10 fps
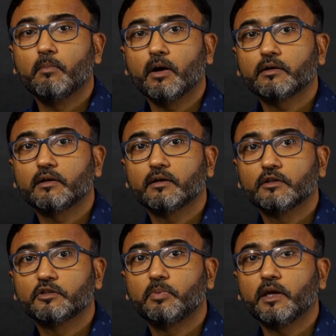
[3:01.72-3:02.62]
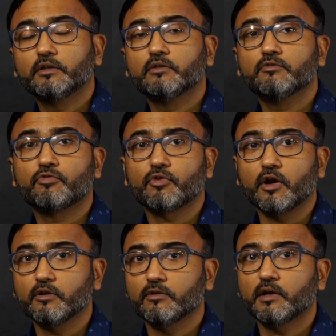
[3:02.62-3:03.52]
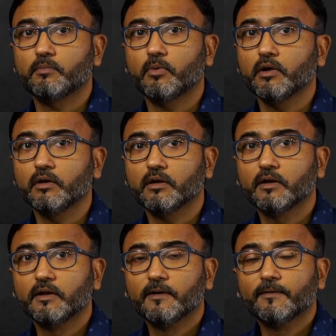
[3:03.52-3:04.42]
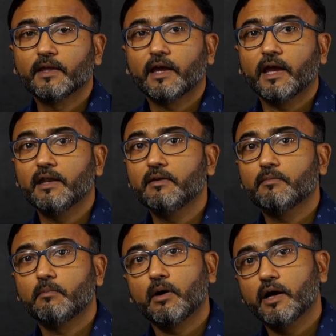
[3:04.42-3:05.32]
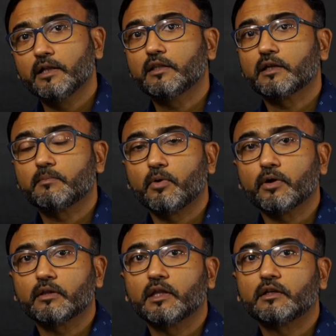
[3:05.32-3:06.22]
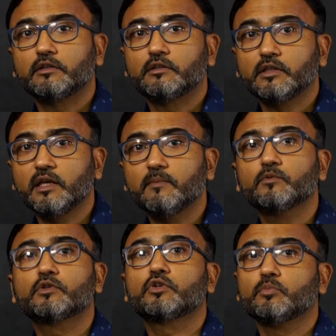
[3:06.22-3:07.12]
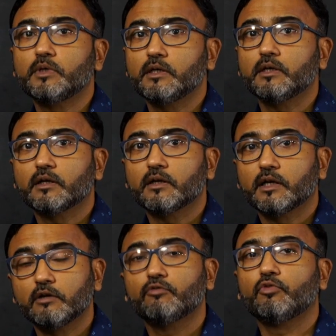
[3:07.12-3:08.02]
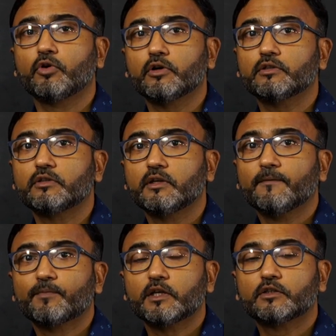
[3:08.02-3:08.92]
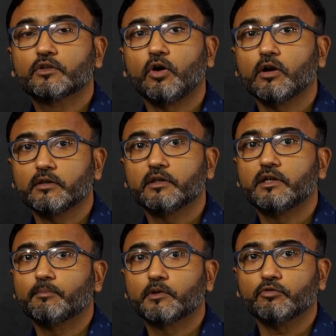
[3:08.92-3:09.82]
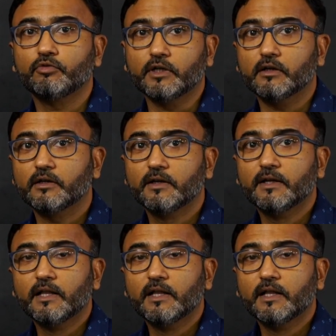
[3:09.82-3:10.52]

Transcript: but the space in front of that point and behind that point that seems to be in focus is called the depth of field.